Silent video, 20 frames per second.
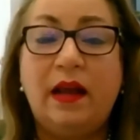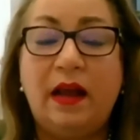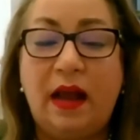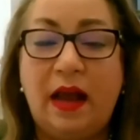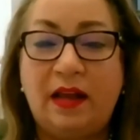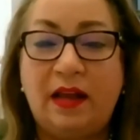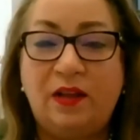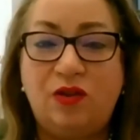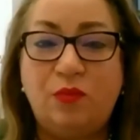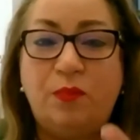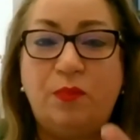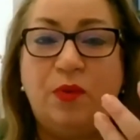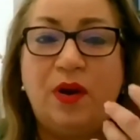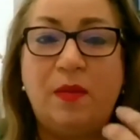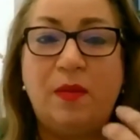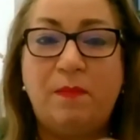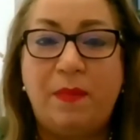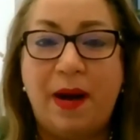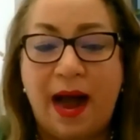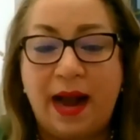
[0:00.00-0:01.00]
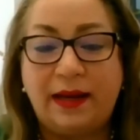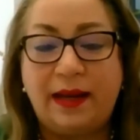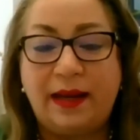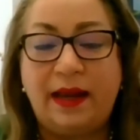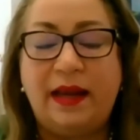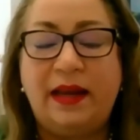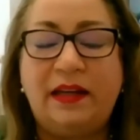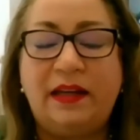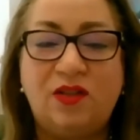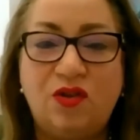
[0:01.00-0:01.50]
and to put it back
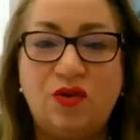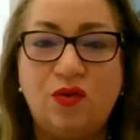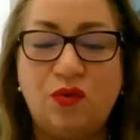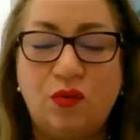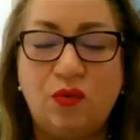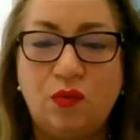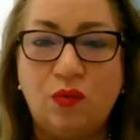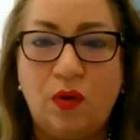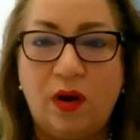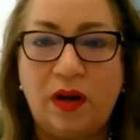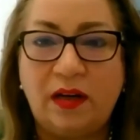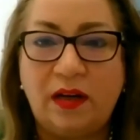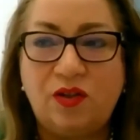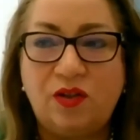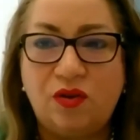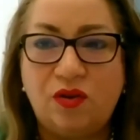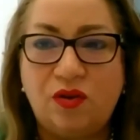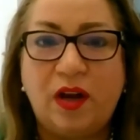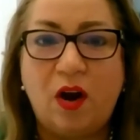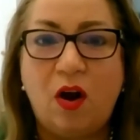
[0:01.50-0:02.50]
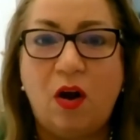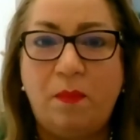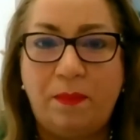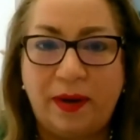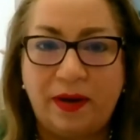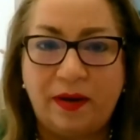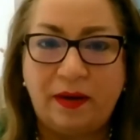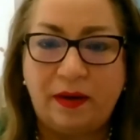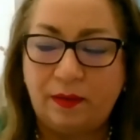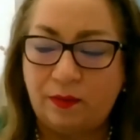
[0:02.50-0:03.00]
into the
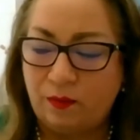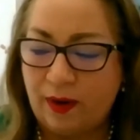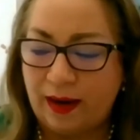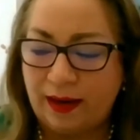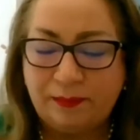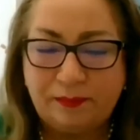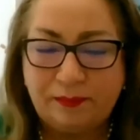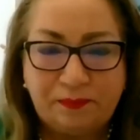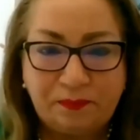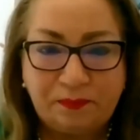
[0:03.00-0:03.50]
company, right?